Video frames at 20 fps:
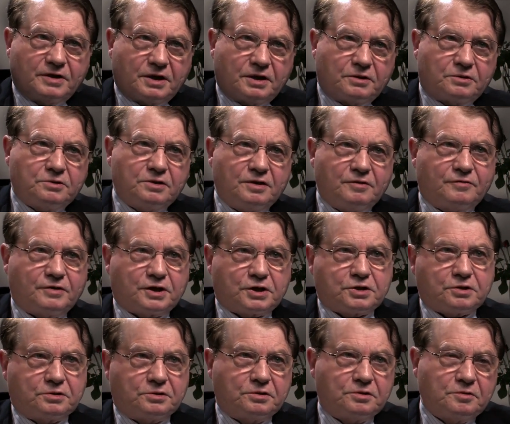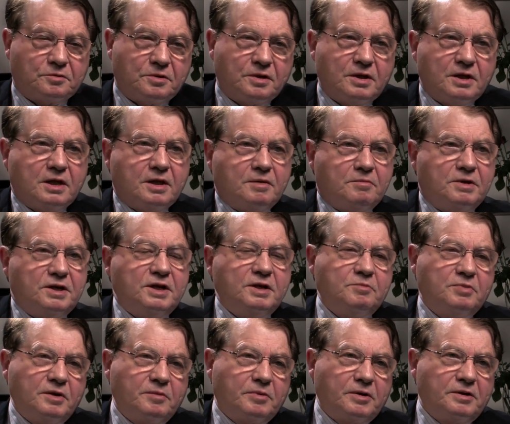co-infection. You know, many
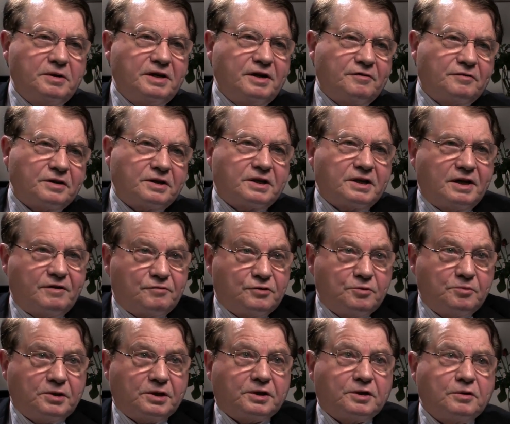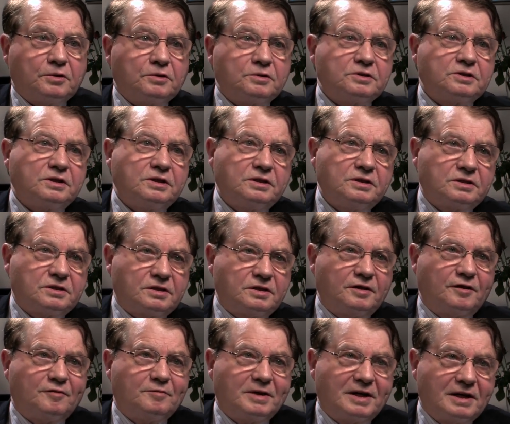people in Africa have tuberculosis, they
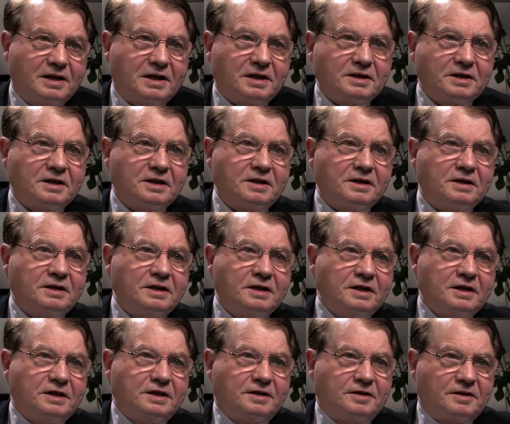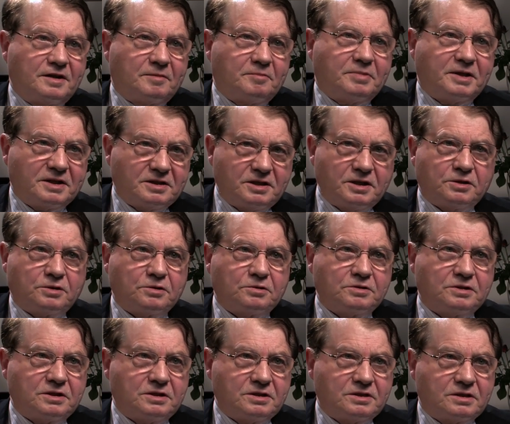have malaria, they have
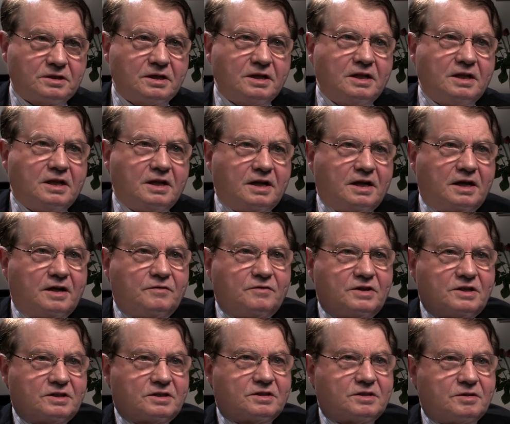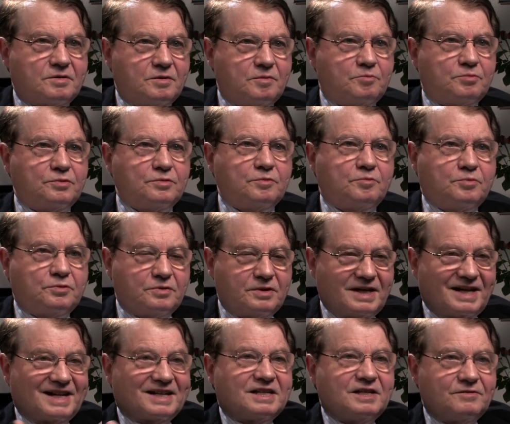parasitosis, and this
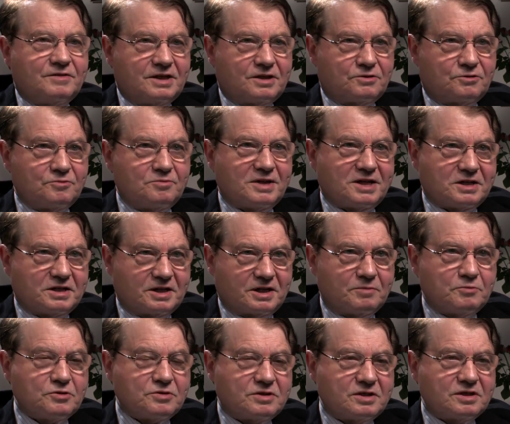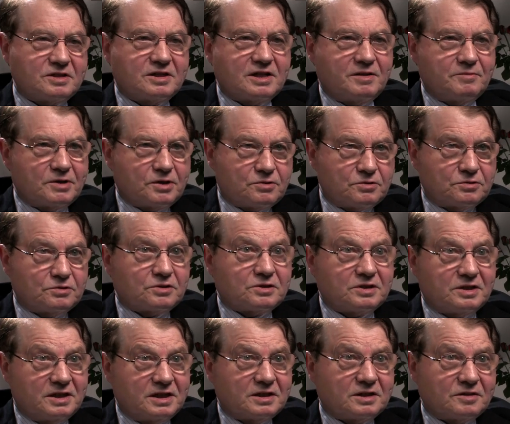activate too much the immune system and cause
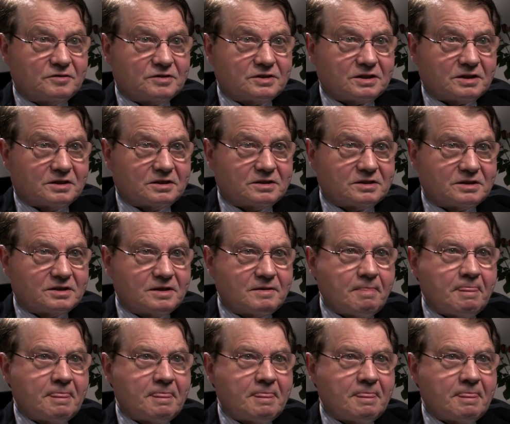oxidative stress,